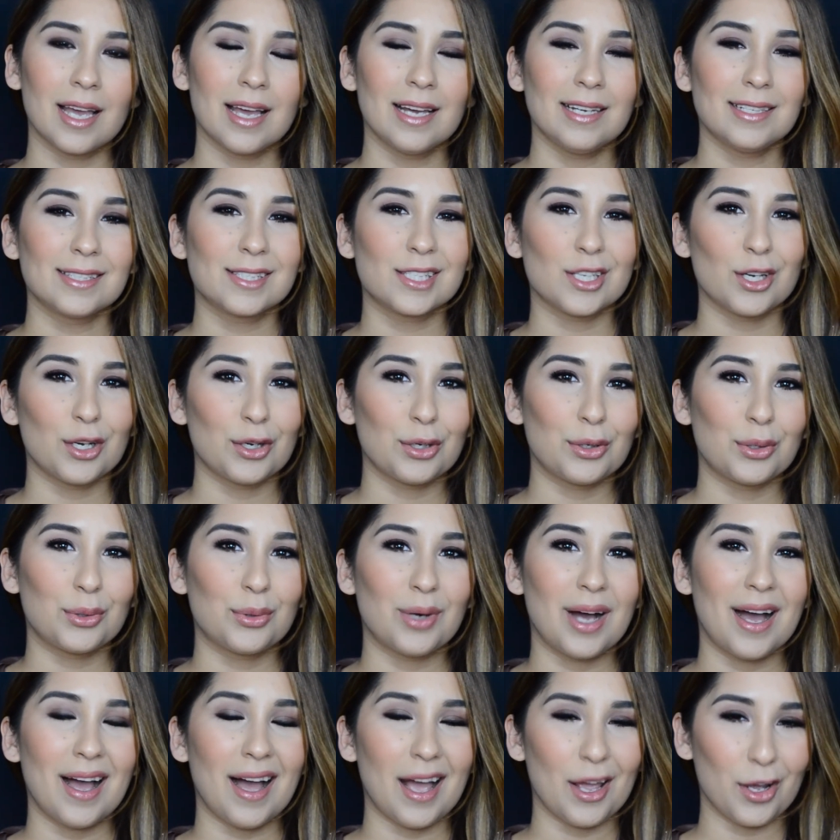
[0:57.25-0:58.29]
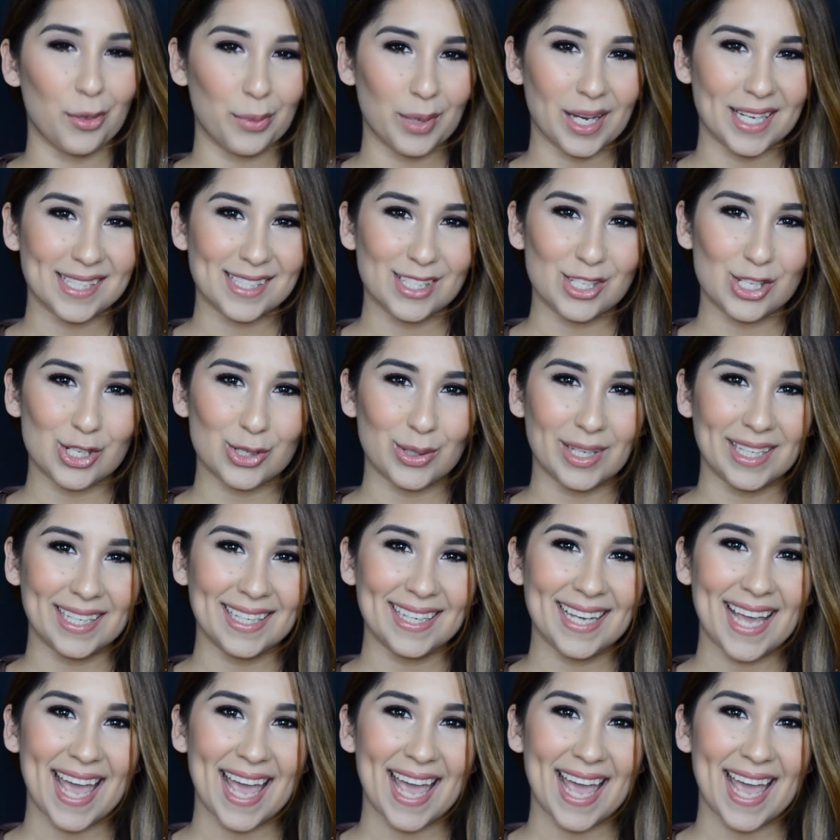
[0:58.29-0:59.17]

So I hope you guys enjoy it